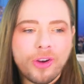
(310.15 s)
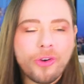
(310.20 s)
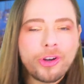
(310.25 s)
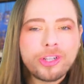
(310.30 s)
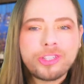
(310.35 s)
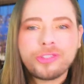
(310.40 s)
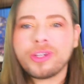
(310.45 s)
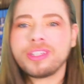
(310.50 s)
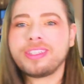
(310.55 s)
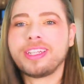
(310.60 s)

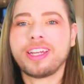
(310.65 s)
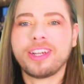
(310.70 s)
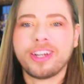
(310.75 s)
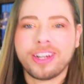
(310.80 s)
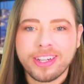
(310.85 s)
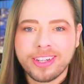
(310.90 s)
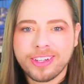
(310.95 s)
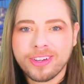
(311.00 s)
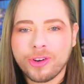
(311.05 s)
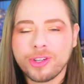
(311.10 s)
or to a
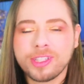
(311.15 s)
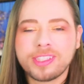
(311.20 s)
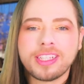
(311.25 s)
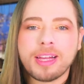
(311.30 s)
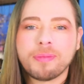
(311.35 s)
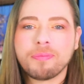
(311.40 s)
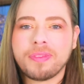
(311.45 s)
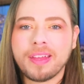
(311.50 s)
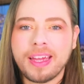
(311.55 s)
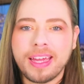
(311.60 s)
dinner or
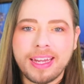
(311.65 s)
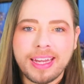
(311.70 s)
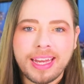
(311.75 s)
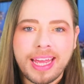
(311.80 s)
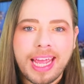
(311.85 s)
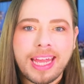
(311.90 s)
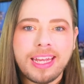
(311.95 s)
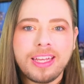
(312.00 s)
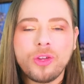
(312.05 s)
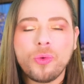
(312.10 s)
something,
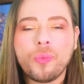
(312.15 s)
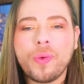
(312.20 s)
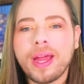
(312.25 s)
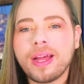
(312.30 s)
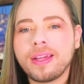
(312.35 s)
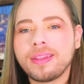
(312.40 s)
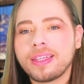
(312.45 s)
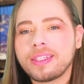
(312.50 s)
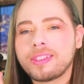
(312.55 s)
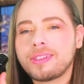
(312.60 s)
and you
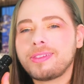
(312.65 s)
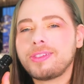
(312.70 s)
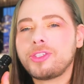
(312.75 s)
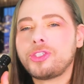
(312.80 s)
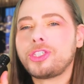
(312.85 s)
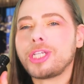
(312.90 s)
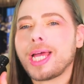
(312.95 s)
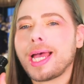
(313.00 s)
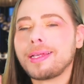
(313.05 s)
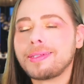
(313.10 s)
wear this
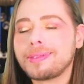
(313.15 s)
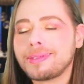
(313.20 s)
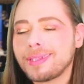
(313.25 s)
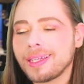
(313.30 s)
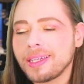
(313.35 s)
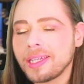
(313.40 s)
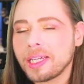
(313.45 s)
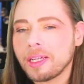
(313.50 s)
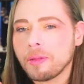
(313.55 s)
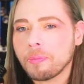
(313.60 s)
just
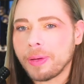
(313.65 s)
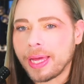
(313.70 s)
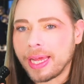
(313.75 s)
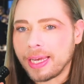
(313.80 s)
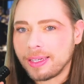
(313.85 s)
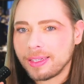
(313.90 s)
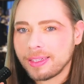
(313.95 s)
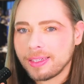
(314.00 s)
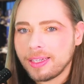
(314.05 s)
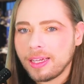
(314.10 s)
a little
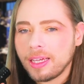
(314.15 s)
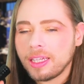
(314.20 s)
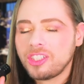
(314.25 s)
bit,